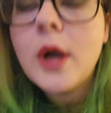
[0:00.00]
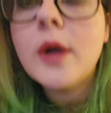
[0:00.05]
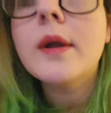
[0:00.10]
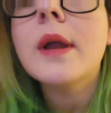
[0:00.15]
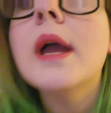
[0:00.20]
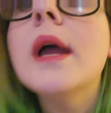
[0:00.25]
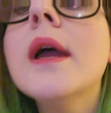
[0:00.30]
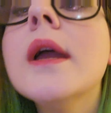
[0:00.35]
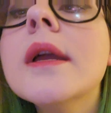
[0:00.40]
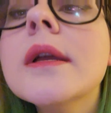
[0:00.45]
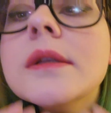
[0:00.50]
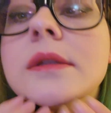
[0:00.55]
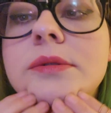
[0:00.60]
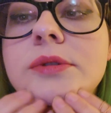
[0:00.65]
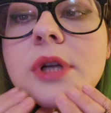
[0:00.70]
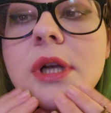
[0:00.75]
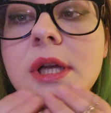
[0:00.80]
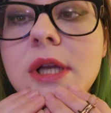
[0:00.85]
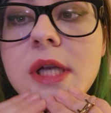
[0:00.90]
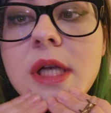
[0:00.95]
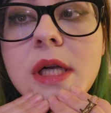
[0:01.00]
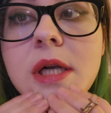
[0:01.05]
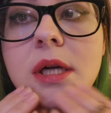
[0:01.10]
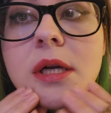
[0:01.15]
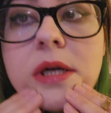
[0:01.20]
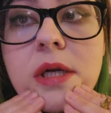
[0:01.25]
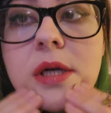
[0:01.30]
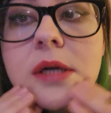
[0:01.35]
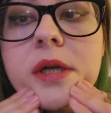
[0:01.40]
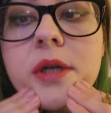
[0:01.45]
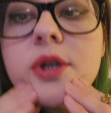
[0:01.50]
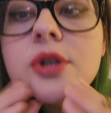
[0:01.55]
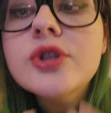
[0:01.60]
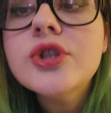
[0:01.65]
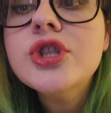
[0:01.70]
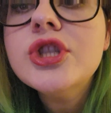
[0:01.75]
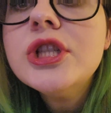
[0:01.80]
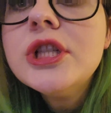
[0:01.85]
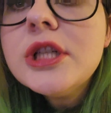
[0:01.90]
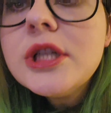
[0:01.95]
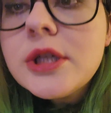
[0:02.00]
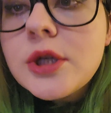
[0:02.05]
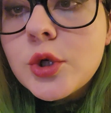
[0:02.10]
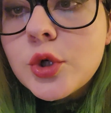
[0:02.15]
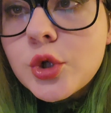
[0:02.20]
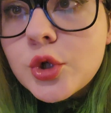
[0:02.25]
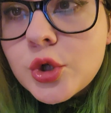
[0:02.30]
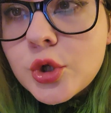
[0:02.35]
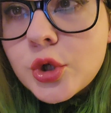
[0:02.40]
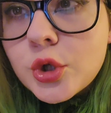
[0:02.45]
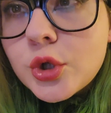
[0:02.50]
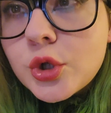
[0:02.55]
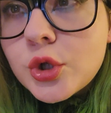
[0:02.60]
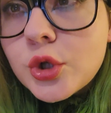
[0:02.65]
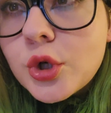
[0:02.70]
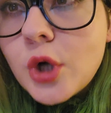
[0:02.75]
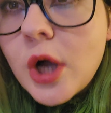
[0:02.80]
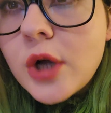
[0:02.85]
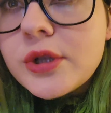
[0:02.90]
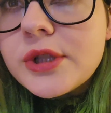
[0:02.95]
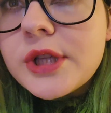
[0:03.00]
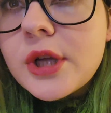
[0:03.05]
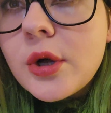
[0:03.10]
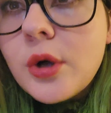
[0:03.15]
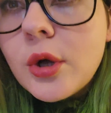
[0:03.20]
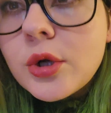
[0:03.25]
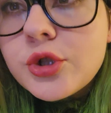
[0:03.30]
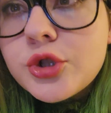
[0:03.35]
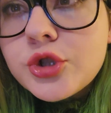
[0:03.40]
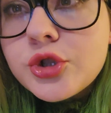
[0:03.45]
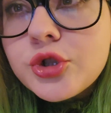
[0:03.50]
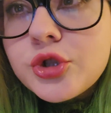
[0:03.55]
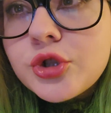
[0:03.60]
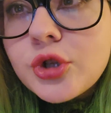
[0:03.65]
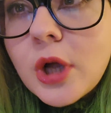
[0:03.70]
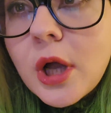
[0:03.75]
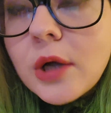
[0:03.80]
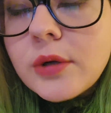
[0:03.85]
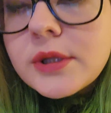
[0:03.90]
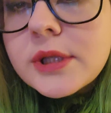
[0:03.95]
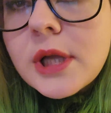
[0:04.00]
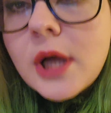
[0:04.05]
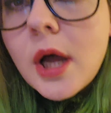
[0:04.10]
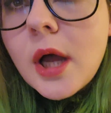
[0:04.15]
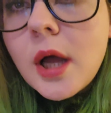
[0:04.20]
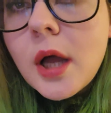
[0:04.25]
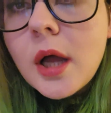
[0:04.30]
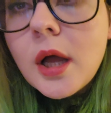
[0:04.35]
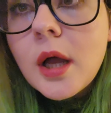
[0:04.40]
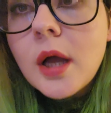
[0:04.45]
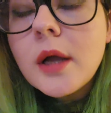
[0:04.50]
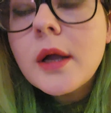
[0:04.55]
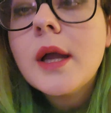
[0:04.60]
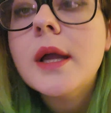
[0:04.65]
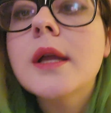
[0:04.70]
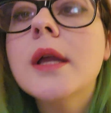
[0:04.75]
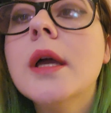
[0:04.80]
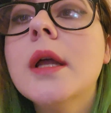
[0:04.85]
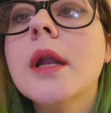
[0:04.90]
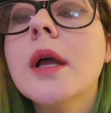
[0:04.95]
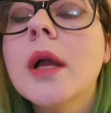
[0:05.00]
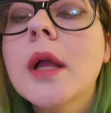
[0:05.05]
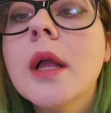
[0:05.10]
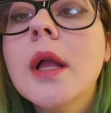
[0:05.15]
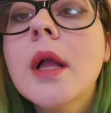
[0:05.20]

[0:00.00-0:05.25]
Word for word: Okay, and then right here on your chin. Hold still. Shh, shh, shh. Hold still. Okay, good.